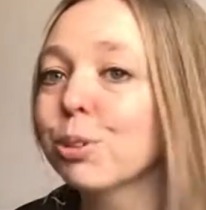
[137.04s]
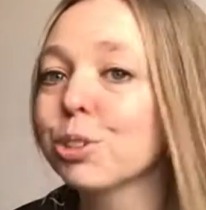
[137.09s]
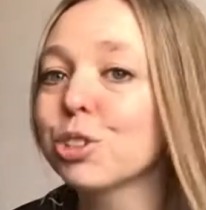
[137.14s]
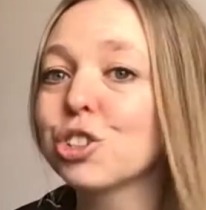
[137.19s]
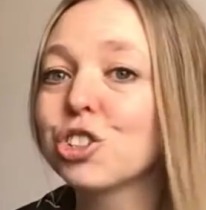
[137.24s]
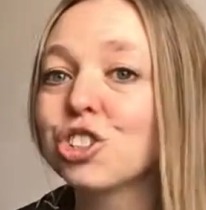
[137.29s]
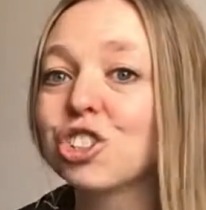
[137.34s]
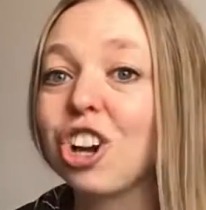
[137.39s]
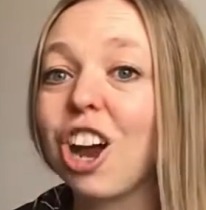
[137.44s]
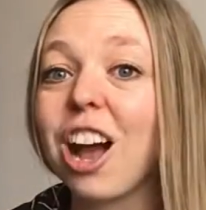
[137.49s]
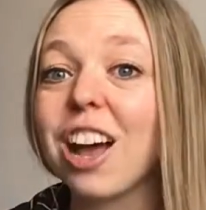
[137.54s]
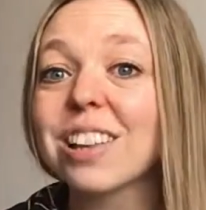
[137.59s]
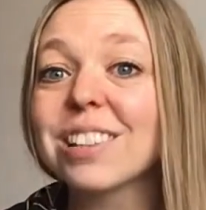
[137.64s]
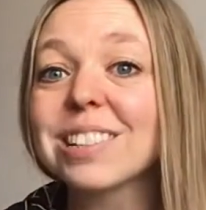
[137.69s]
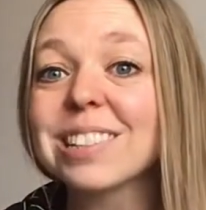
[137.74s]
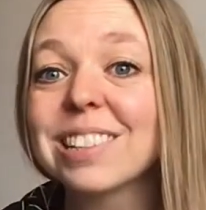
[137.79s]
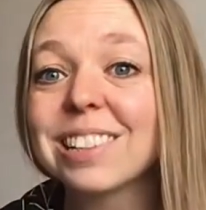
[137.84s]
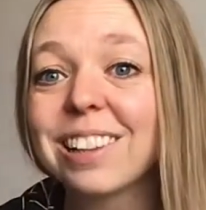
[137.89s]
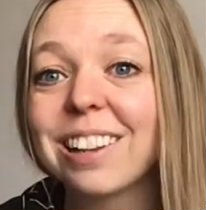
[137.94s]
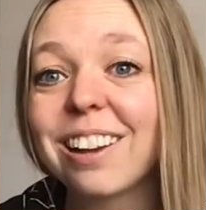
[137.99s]

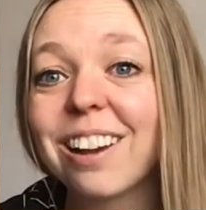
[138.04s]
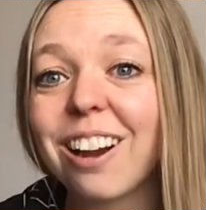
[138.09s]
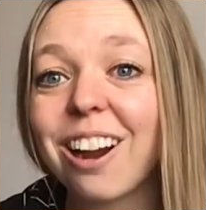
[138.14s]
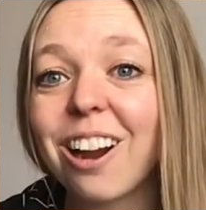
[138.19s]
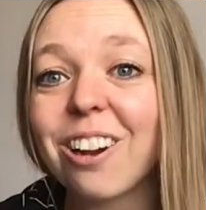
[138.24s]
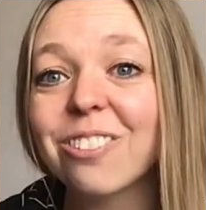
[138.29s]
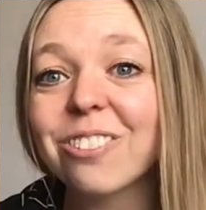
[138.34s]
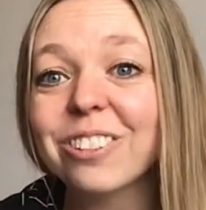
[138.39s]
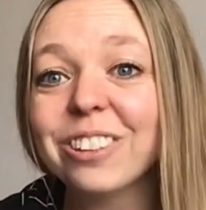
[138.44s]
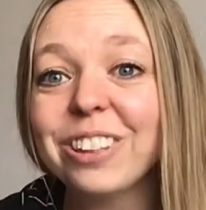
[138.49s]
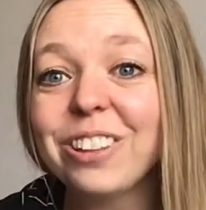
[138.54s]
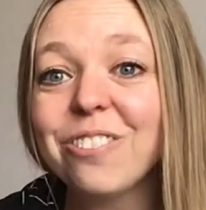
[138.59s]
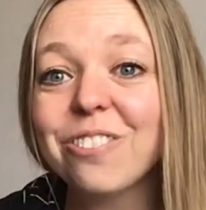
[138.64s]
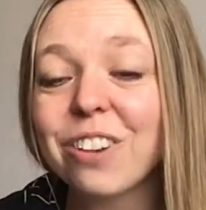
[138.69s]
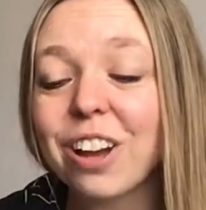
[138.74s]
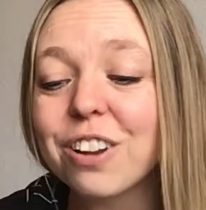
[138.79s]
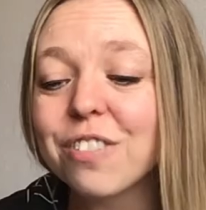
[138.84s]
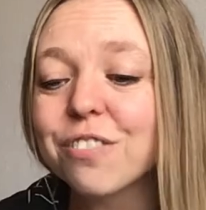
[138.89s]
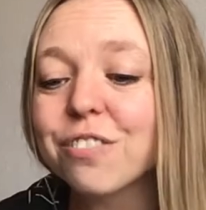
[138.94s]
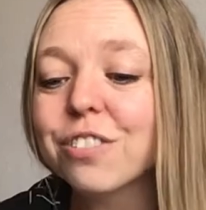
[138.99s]
straws are really
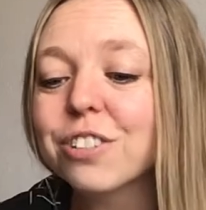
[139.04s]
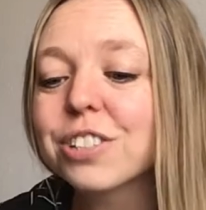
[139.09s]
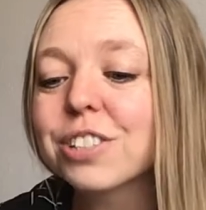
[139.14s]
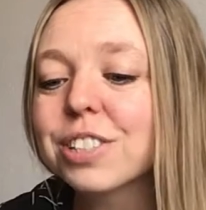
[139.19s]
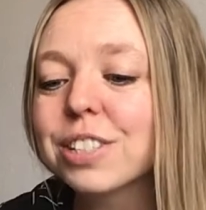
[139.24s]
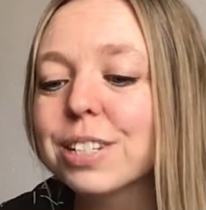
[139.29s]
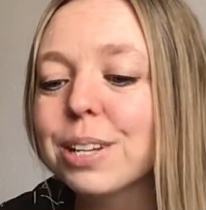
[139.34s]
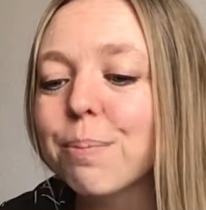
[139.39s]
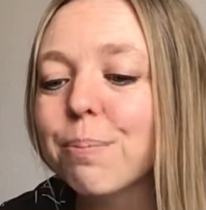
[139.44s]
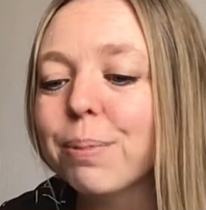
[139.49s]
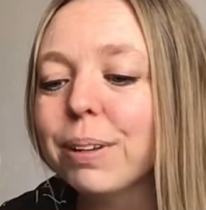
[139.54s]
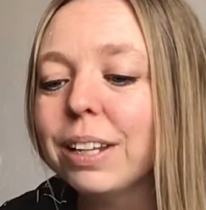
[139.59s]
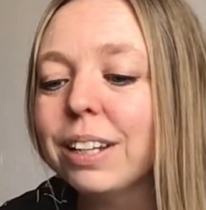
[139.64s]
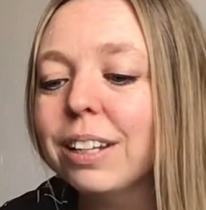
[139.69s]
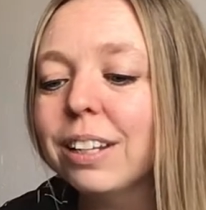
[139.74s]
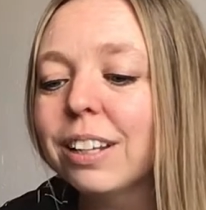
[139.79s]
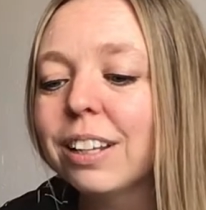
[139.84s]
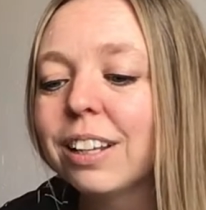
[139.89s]
fun for snipping.